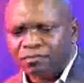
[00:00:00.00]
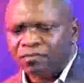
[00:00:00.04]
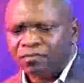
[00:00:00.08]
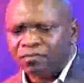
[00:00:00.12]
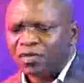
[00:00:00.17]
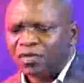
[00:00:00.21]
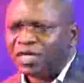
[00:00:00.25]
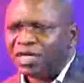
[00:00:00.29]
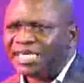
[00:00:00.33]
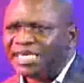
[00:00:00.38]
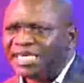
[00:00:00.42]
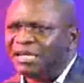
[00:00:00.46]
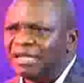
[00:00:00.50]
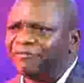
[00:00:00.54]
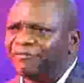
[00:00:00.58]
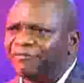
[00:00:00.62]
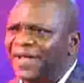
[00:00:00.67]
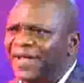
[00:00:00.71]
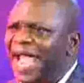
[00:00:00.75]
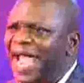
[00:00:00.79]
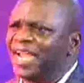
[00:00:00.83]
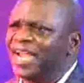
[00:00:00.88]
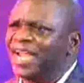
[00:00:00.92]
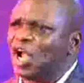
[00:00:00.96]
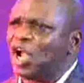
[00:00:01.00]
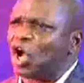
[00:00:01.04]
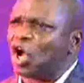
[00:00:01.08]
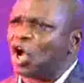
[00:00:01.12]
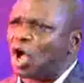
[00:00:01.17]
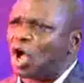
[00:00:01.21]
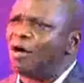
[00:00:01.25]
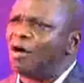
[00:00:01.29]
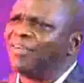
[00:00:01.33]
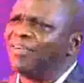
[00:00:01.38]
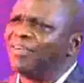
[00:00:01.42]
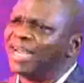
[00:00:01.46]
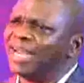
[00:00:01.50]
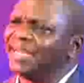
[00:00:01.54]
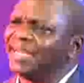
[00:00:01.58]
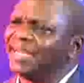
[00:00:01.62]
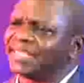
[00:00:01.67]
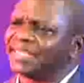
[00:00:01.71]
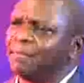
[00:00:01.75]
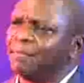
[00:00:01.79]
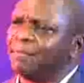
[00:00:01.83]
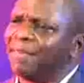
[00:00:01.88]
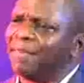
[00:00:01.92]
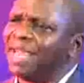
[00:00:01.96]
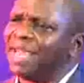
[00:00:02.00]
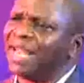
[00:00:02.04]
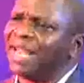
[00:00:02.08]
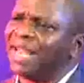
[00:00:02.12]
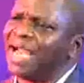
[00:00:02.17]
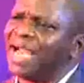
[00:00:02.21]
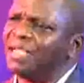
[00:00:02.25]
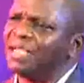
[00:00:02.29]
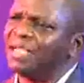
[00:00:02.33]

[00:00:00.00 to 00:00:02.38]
Defend your covenant in my life.